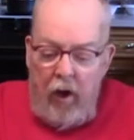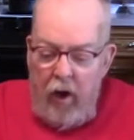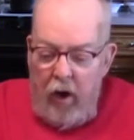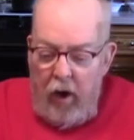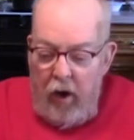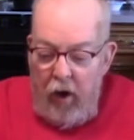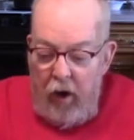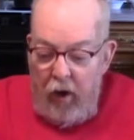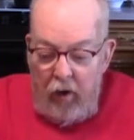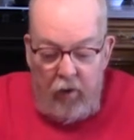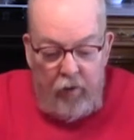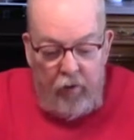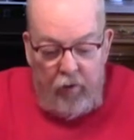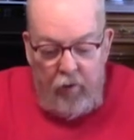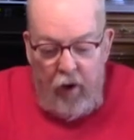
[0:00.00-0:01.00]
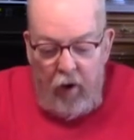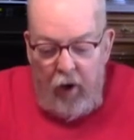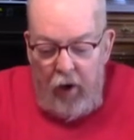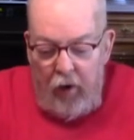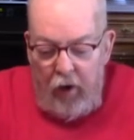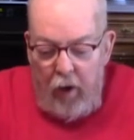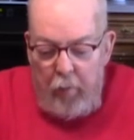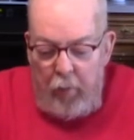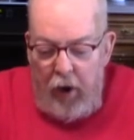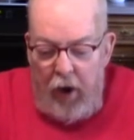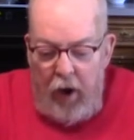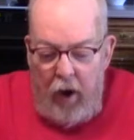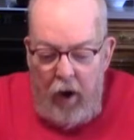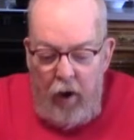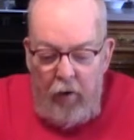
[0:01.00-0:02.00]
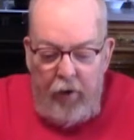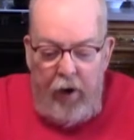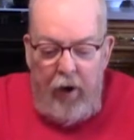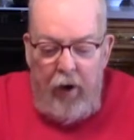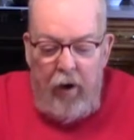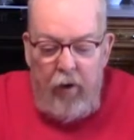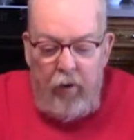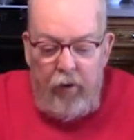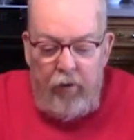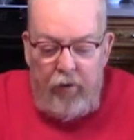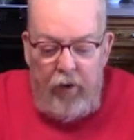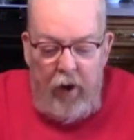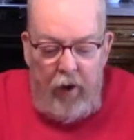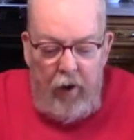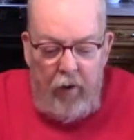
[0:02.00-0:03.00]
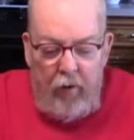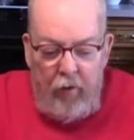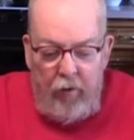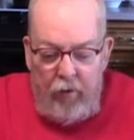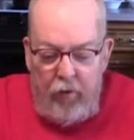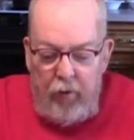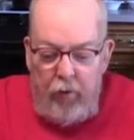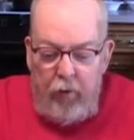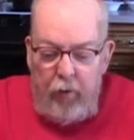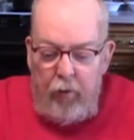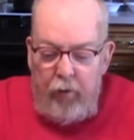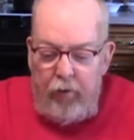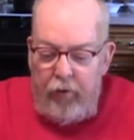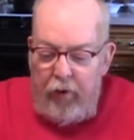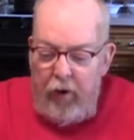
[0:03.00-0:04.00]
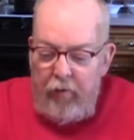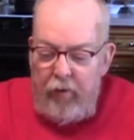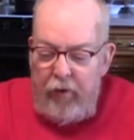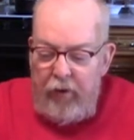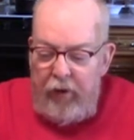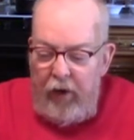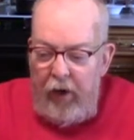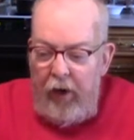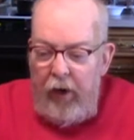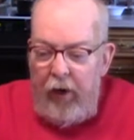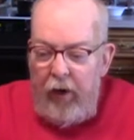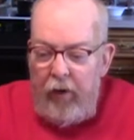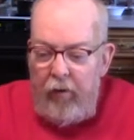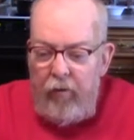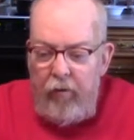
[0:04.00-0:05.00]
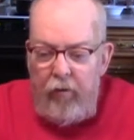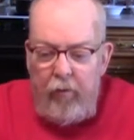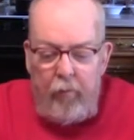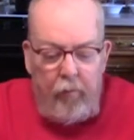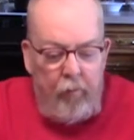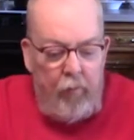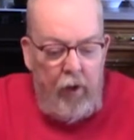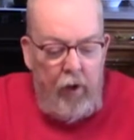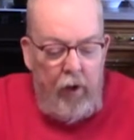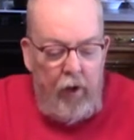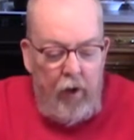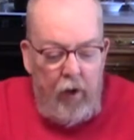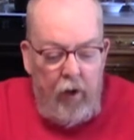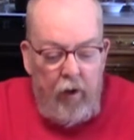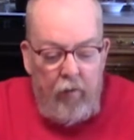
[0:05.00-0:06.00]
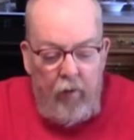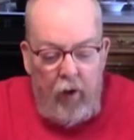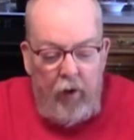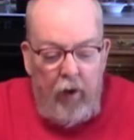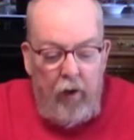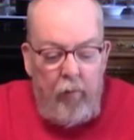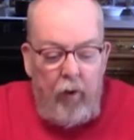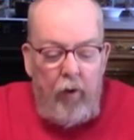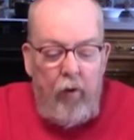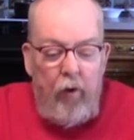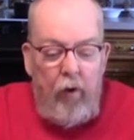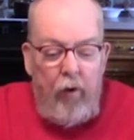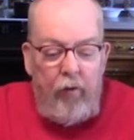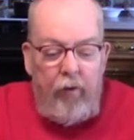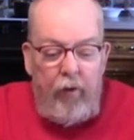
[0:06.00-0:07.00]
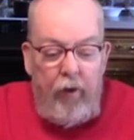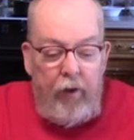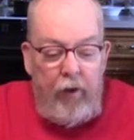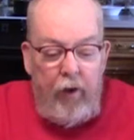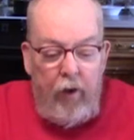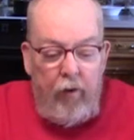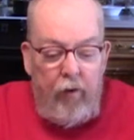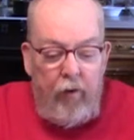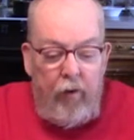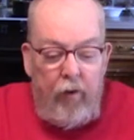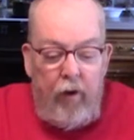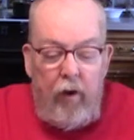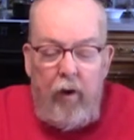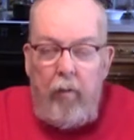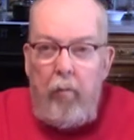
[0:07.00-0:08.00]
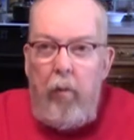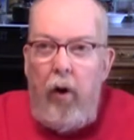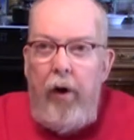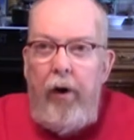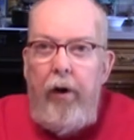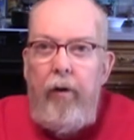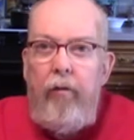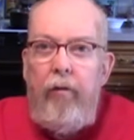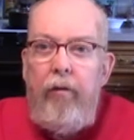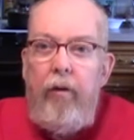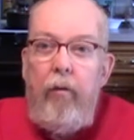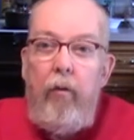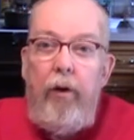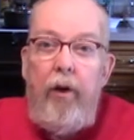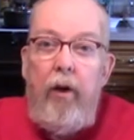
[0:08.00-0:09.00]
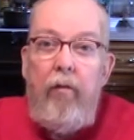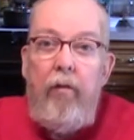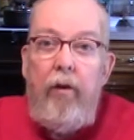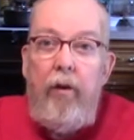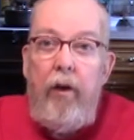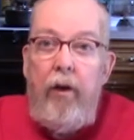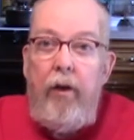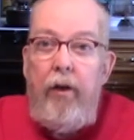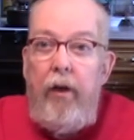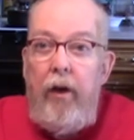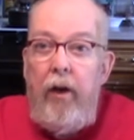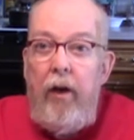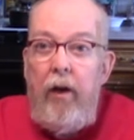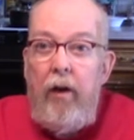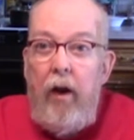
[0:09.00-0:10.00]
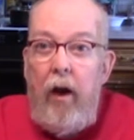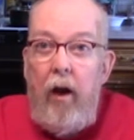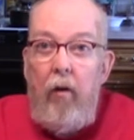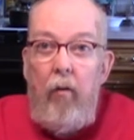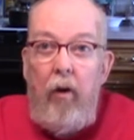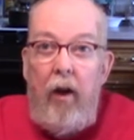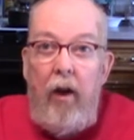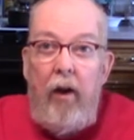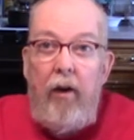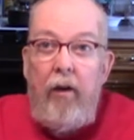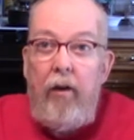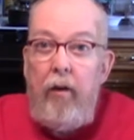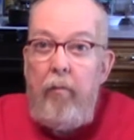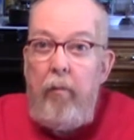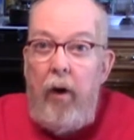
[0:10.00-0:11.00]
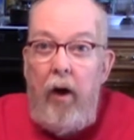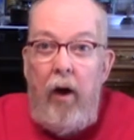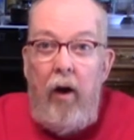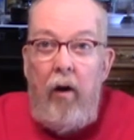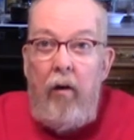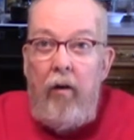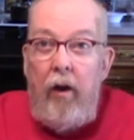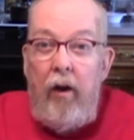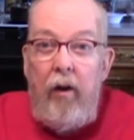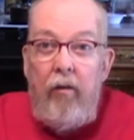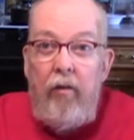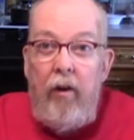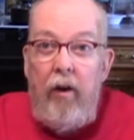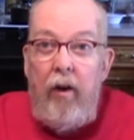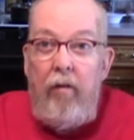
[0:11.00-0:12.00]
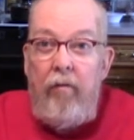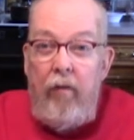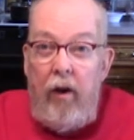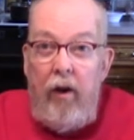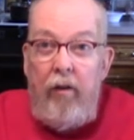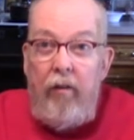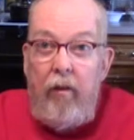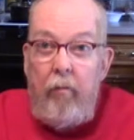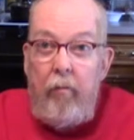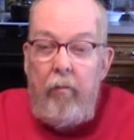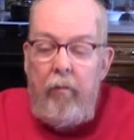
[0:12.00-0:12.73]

Looks like our pile now is down to 7 cans. If I come across any other brands that we haven't done yet, I will add it to the pile as I find them.